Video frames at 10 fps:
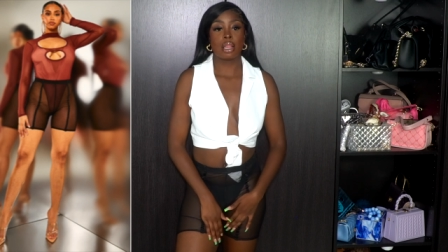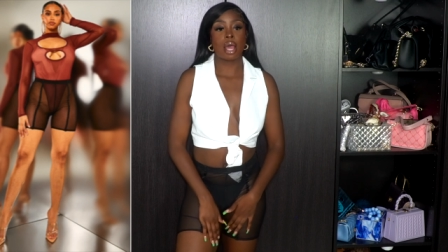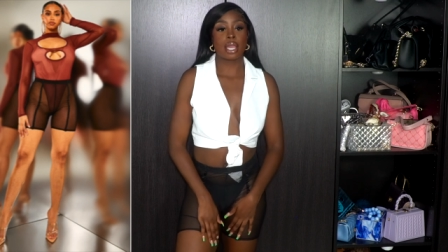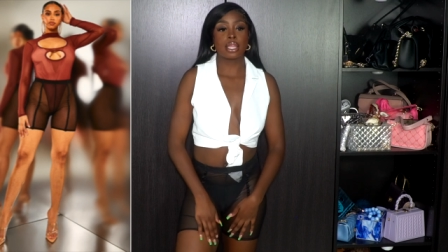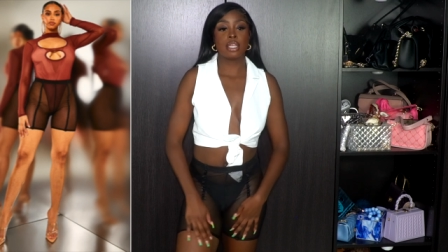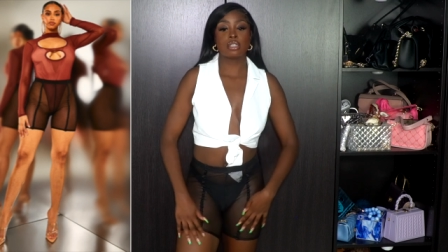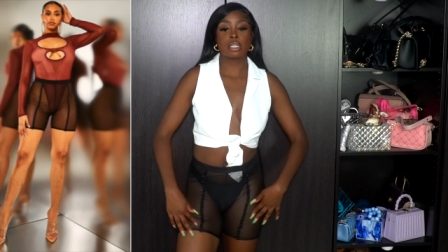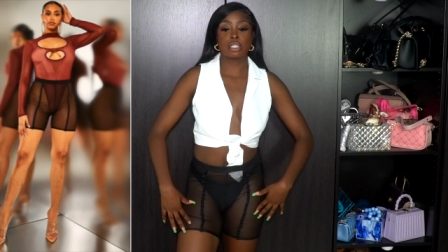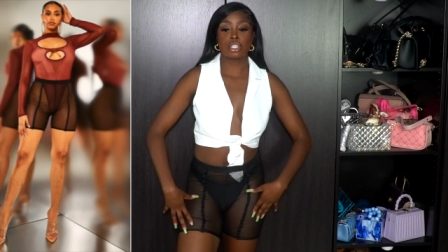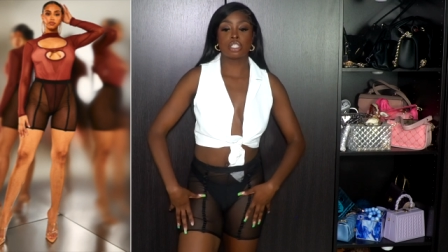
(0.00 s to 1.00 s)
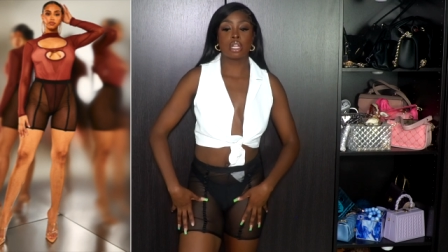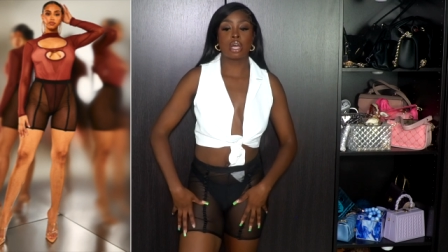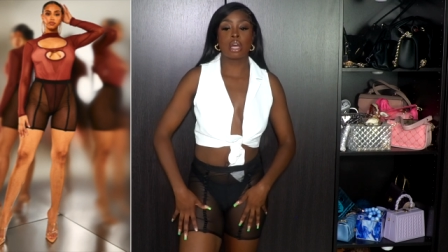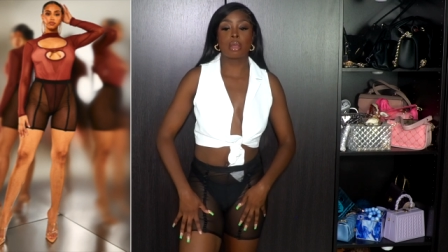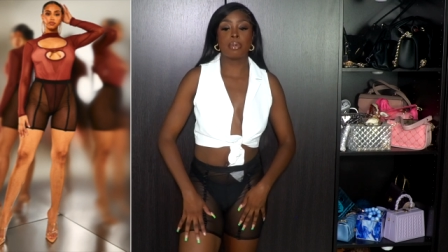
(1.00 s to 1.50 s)
Like these are
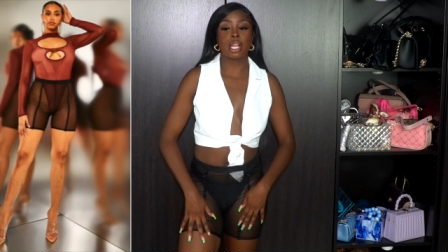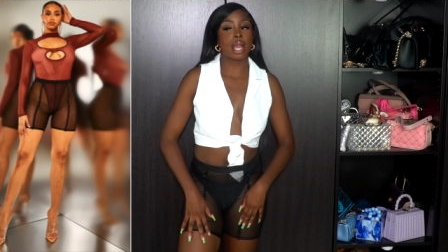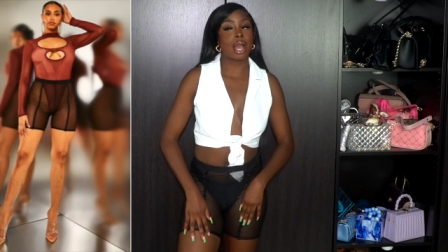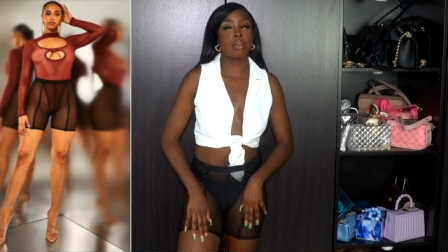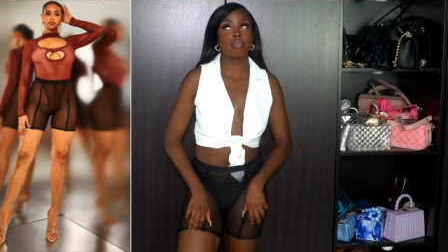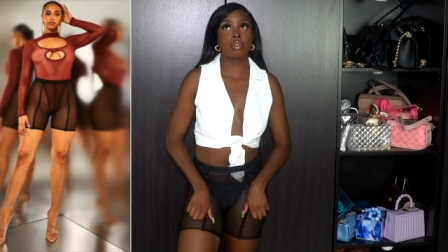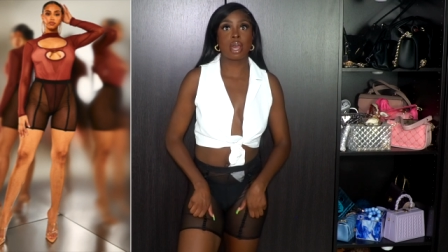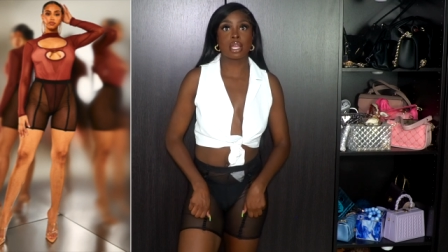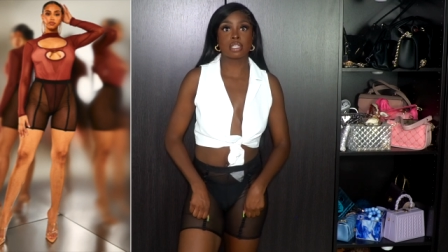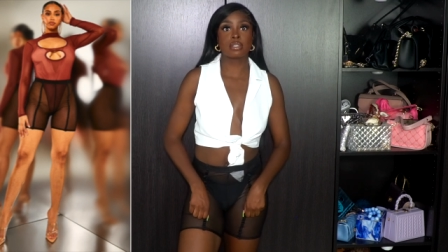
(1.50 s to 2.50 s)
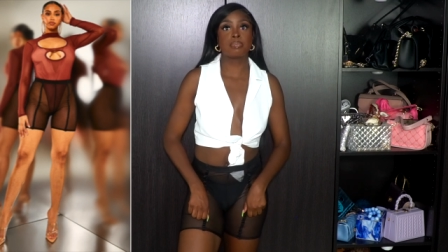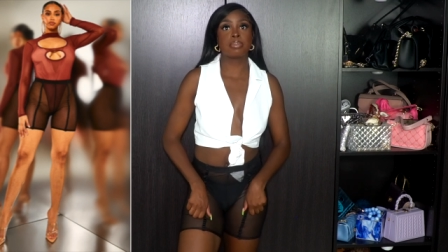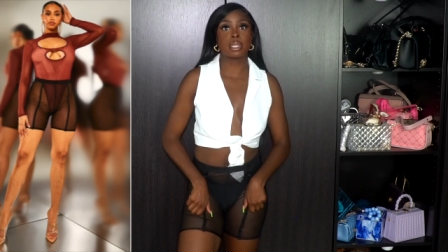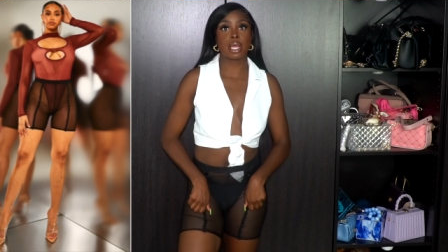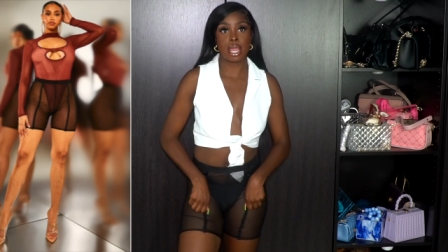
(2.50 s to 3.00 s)
snug, but like I don't even know how to
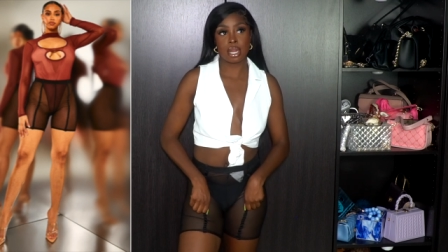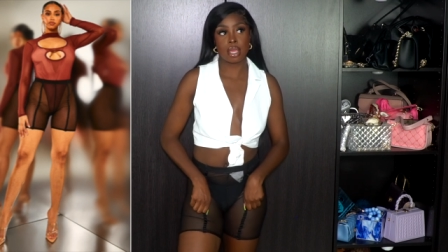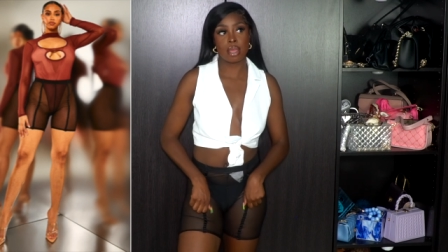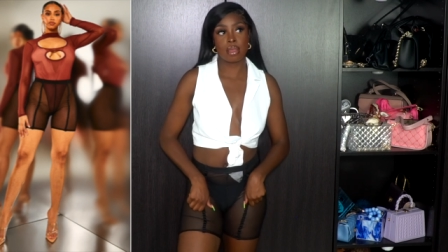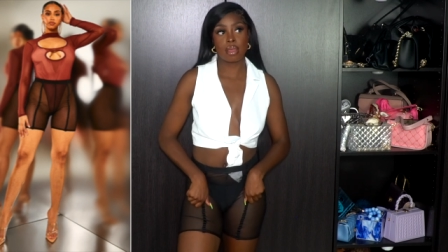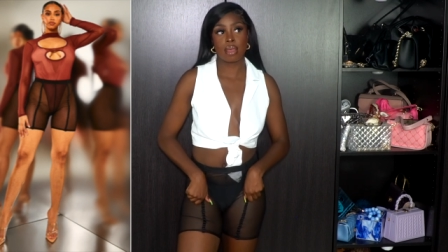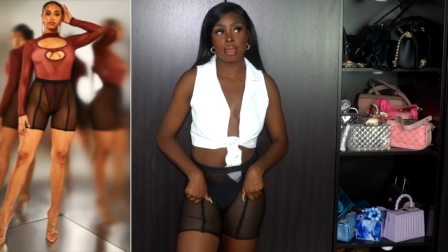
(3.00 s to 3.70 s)
explain it.